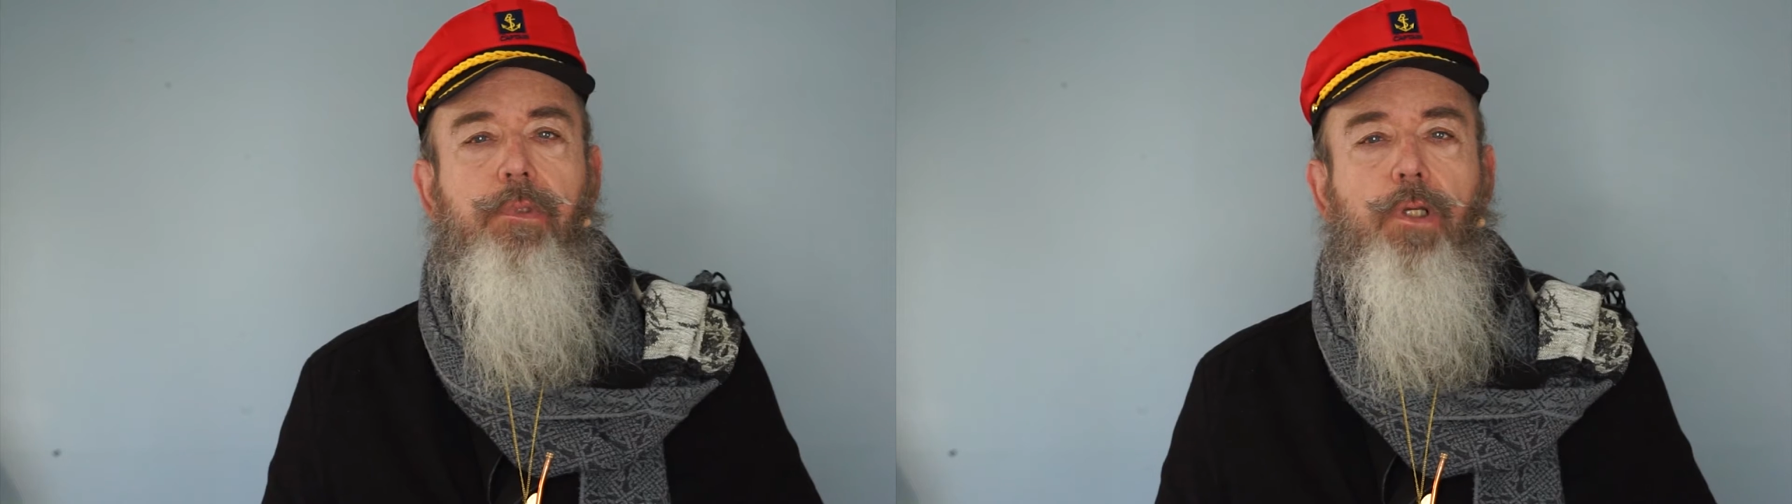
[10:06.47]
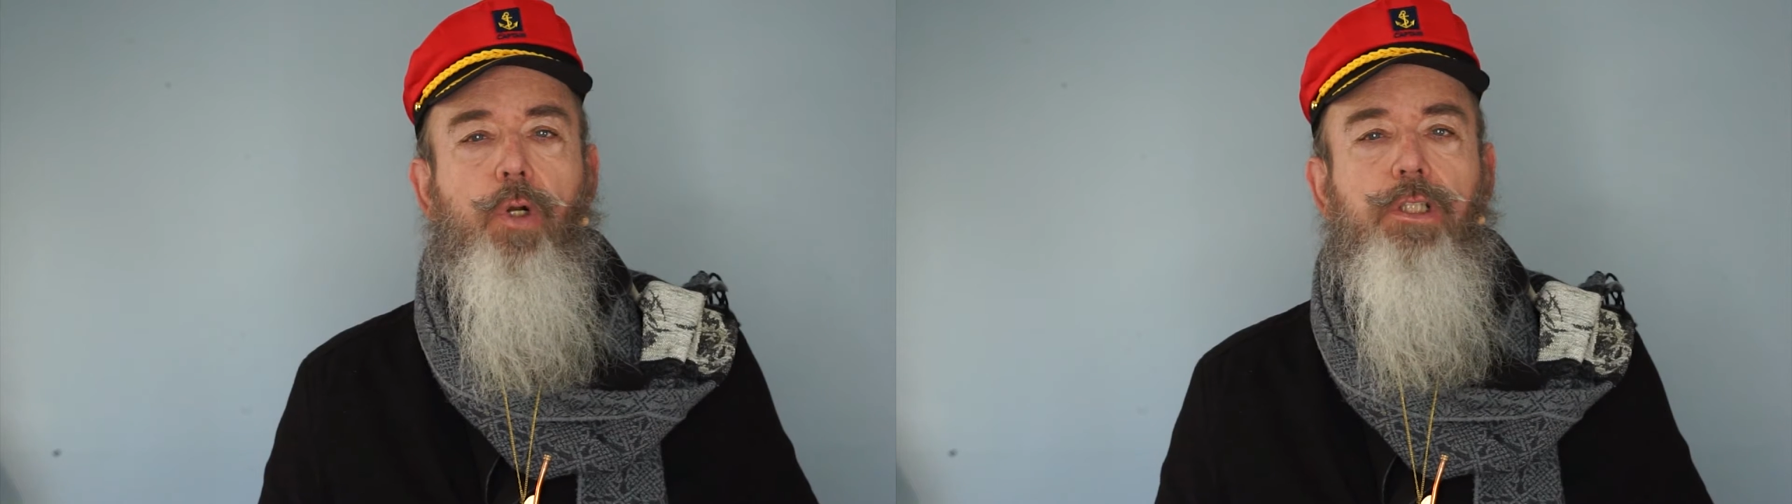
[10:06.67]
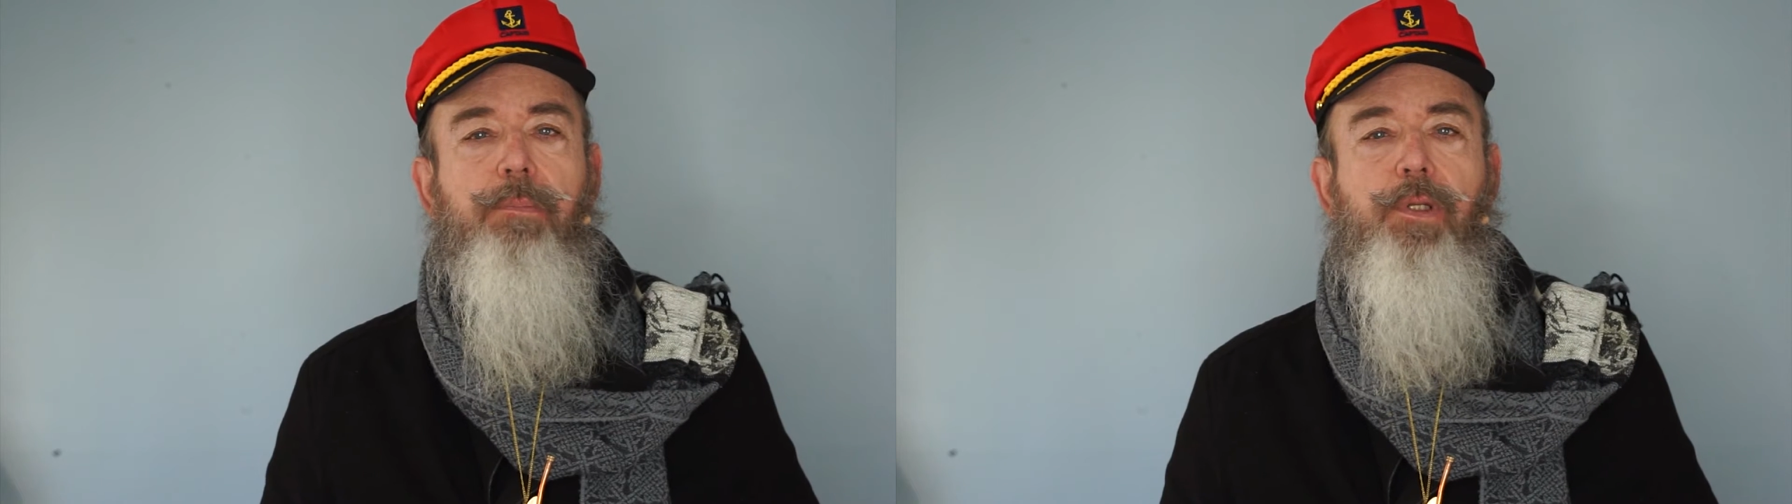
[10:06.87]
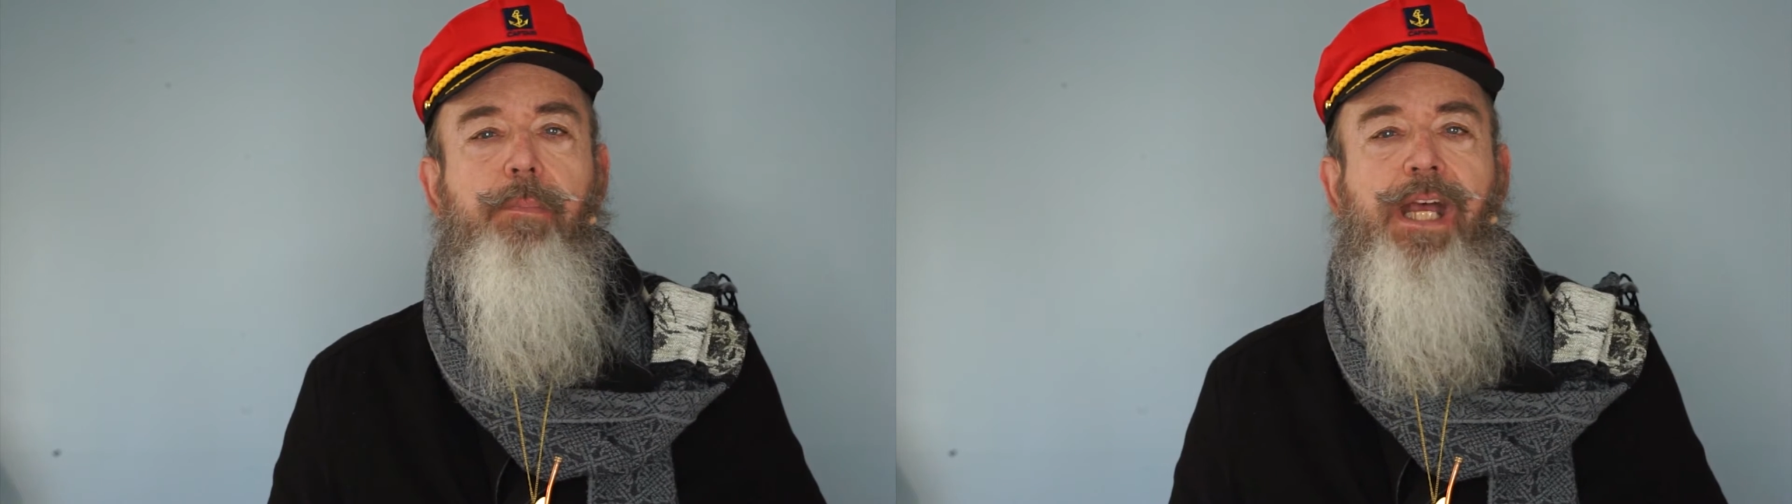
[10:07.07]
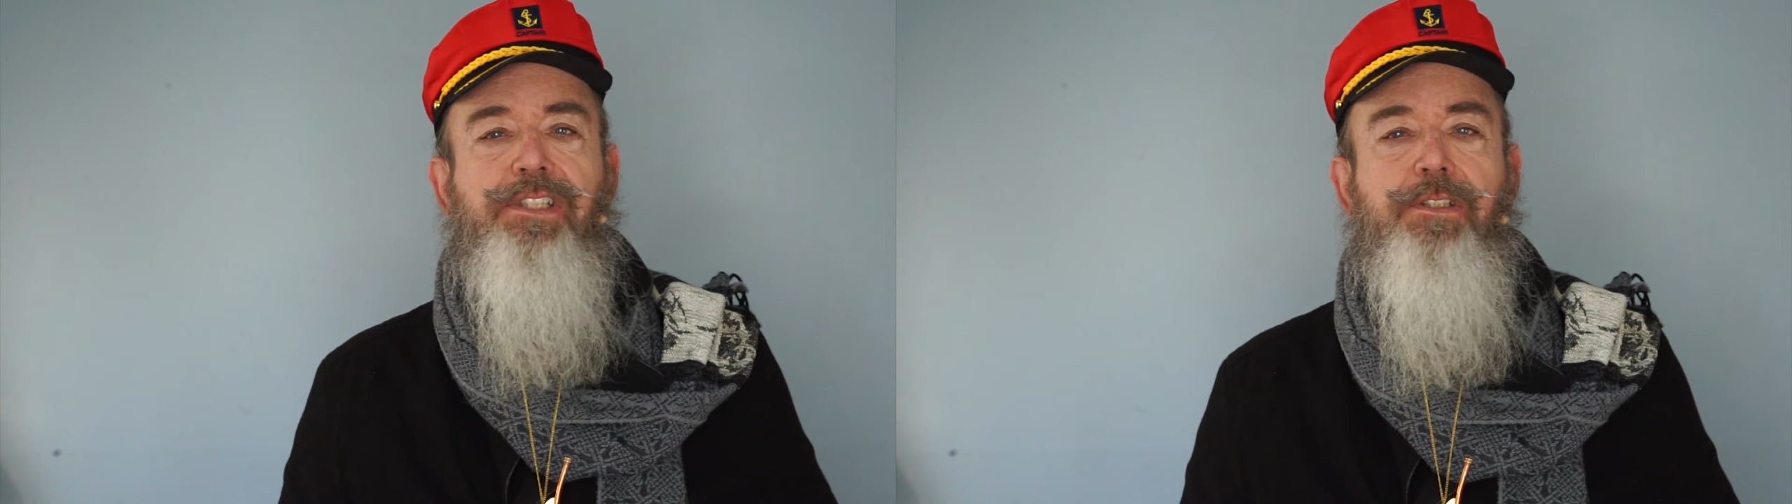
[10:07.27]
Hold up your
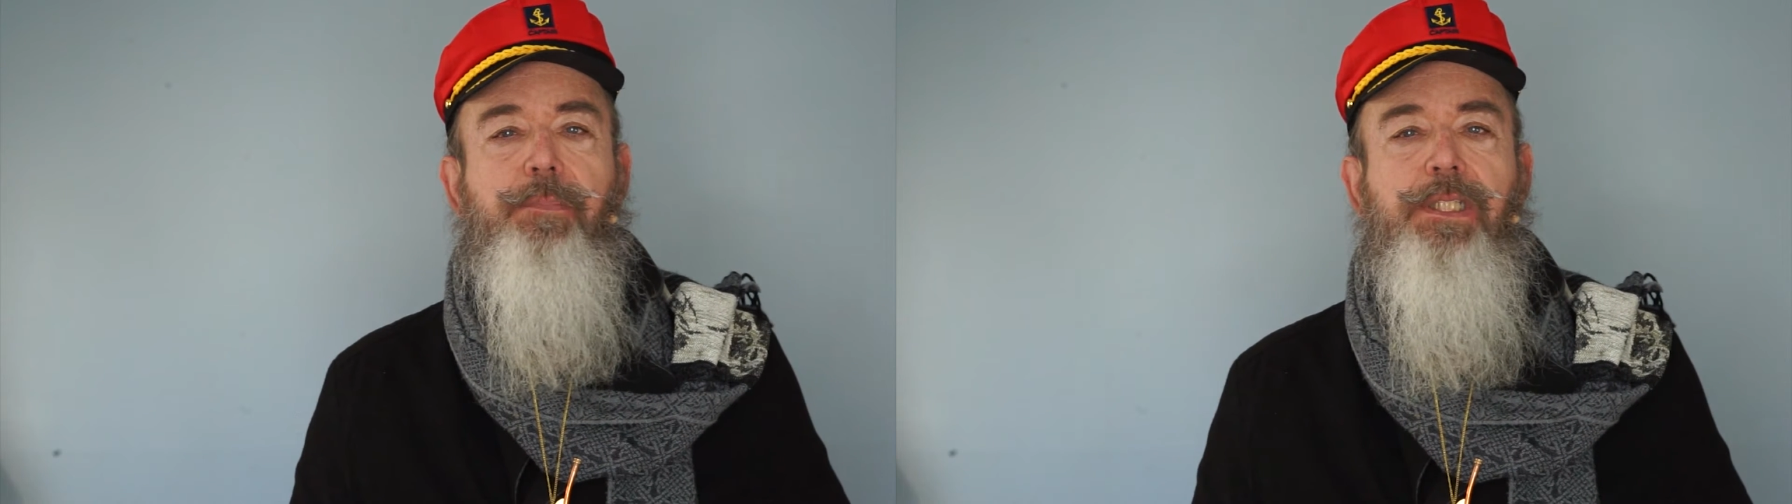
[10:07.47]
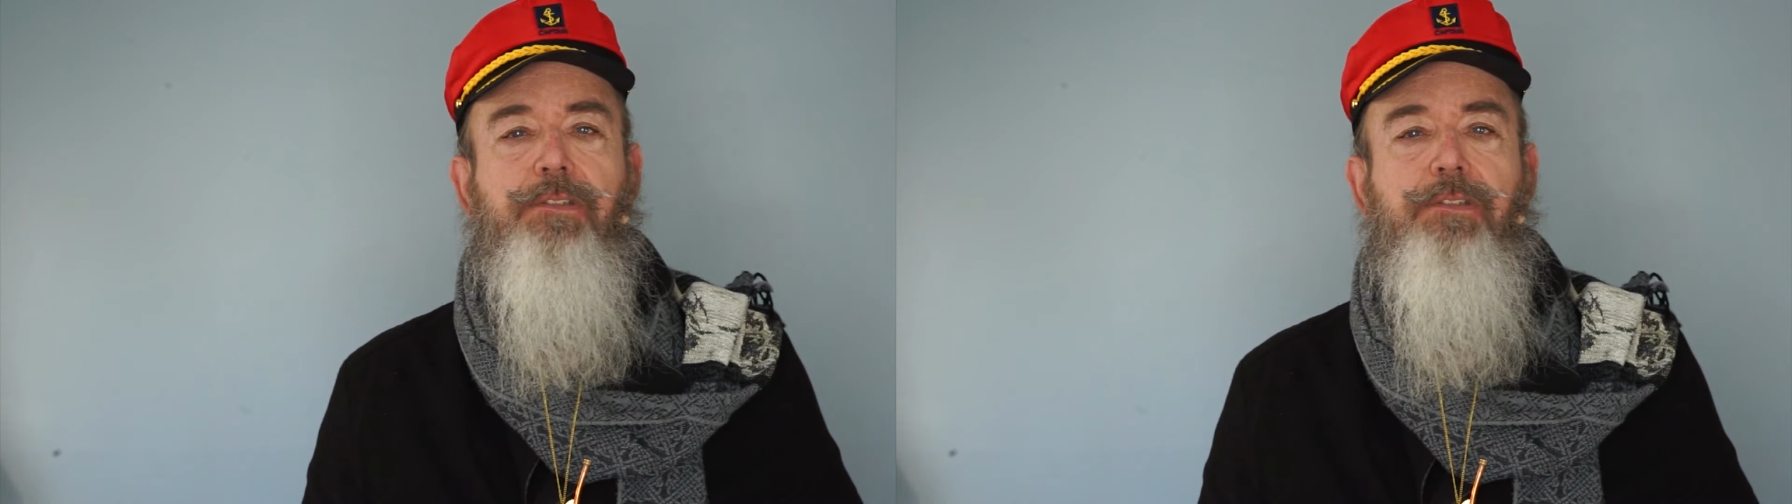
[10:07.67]
masterpiece